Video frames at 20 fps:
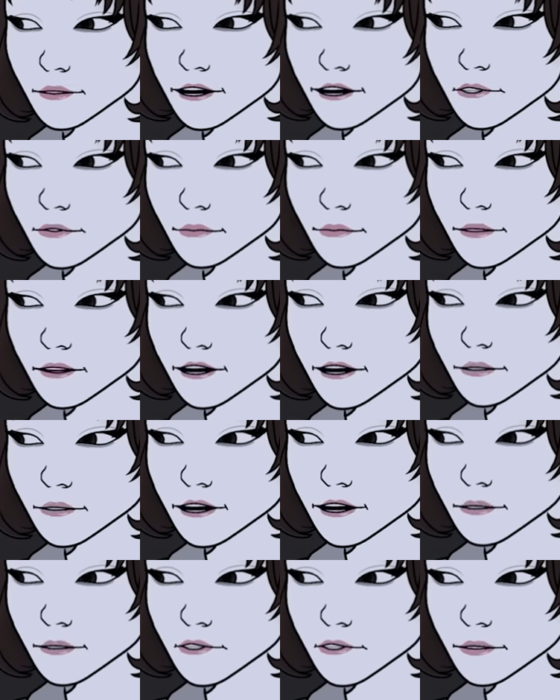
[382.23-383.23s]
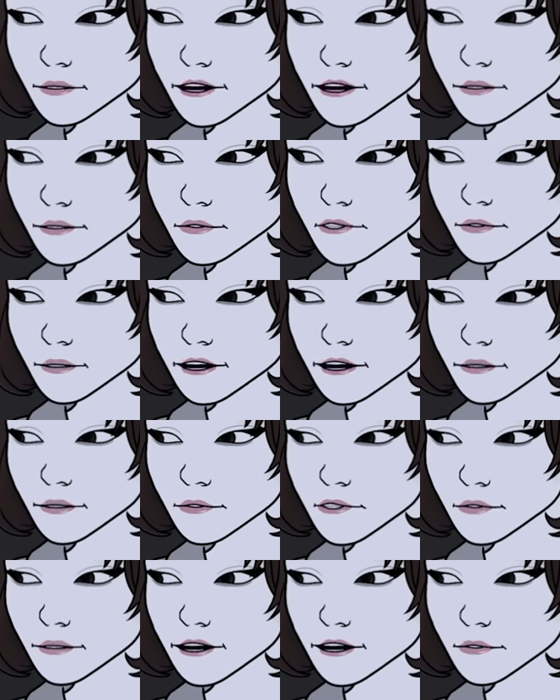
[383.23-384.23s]
How many signals do I have to send
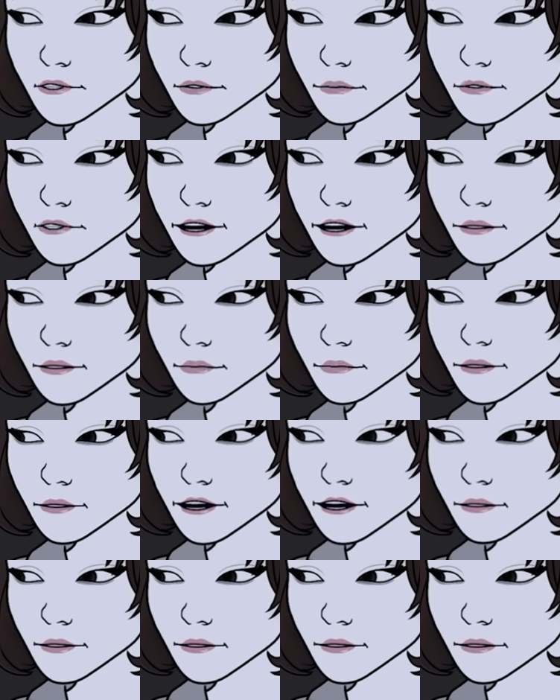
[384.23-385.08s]
you so you will finally